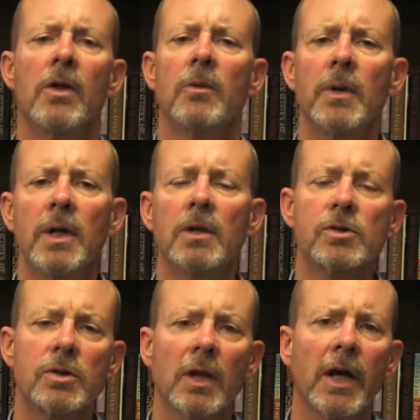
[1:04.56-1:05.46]
The meeting
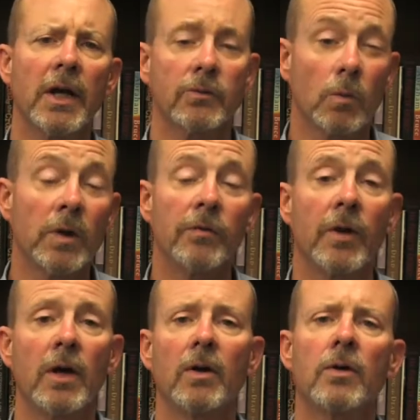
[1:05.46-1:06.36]
should last, we
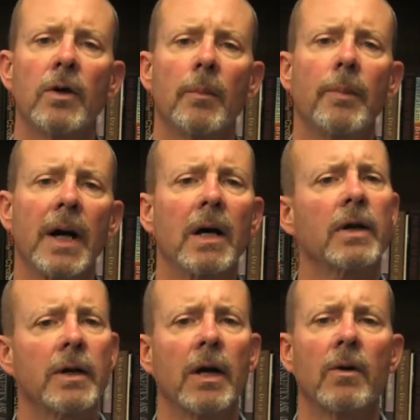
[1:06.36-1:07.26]
found, about
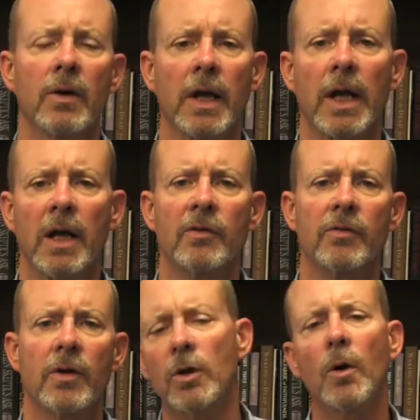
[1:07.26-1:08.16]
an hour and a
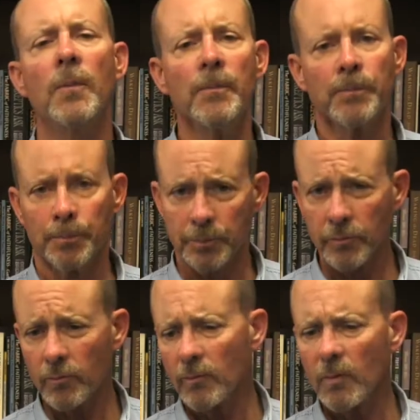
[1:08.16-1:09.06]
half. So
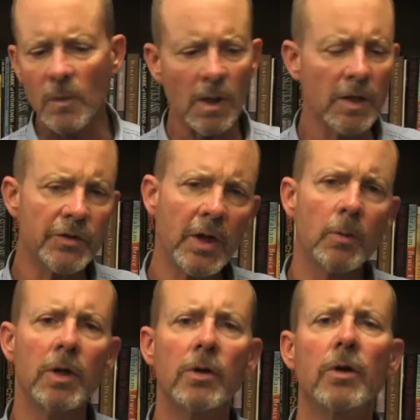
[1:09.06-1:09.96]
let's say
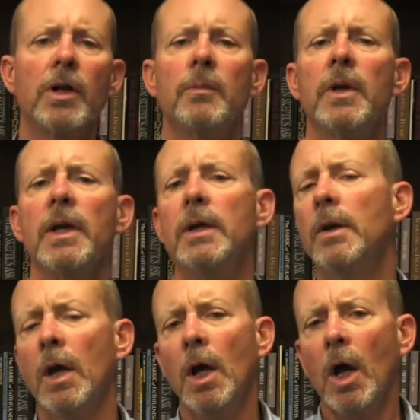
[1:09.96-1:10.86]
we agree to
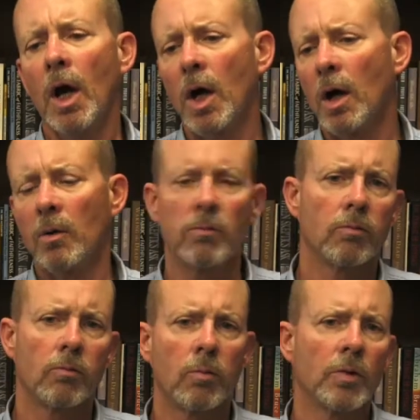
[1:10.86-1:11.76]
meet.
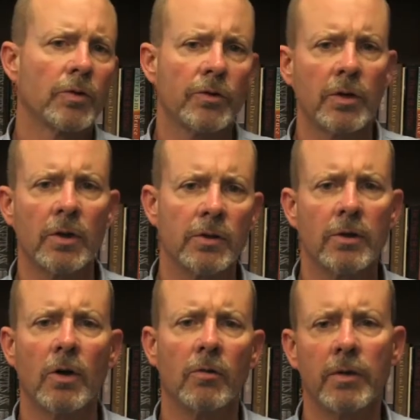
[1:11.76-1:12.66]
We're still in
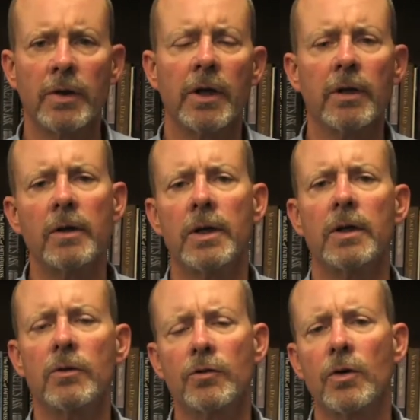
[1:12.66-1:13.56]
COVID era
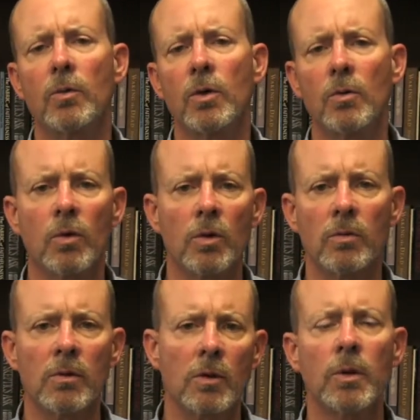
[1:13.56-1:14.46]
here, so we're a
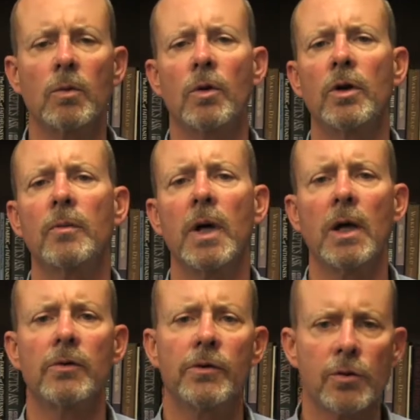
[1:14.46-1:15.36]
little bit worried
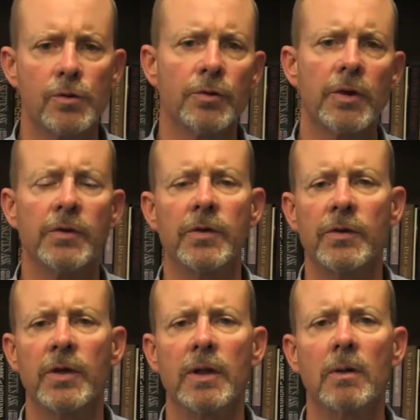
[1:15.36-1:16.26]
about social
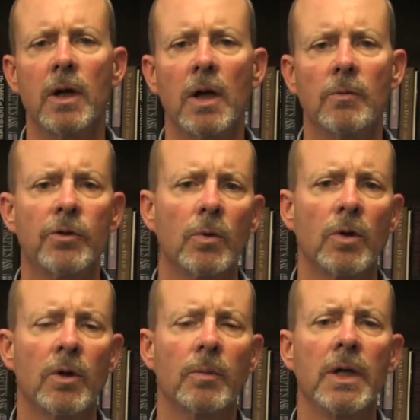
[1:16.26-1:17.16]
distancing. So we're
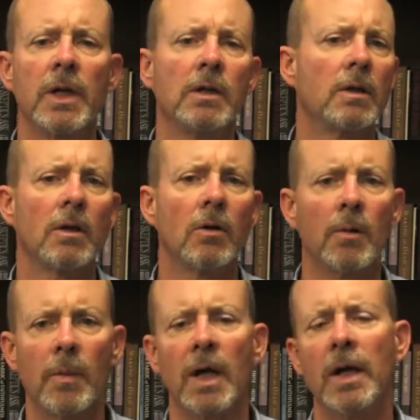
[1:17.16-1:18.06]
going to meet,
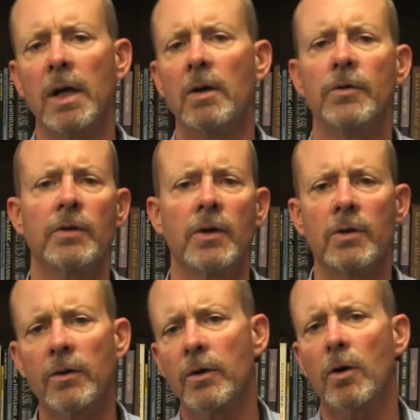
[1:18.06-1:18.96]
at my house
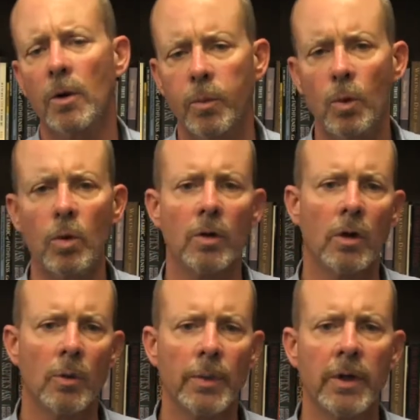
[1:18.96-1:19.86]
under the carport,
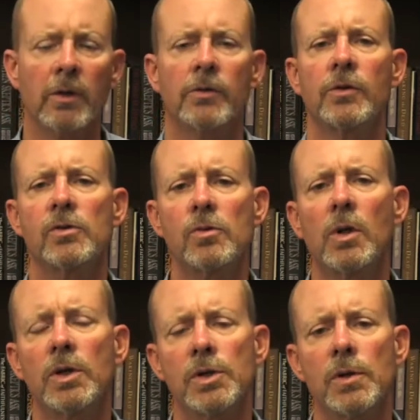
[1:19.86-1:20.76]
open air
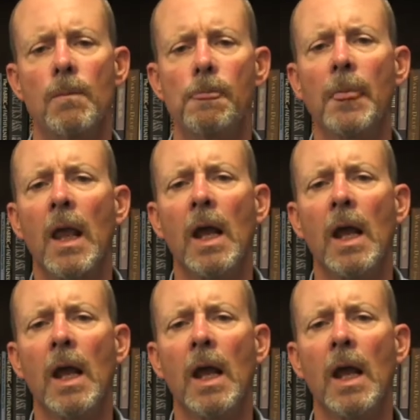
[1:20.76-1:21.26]
situation.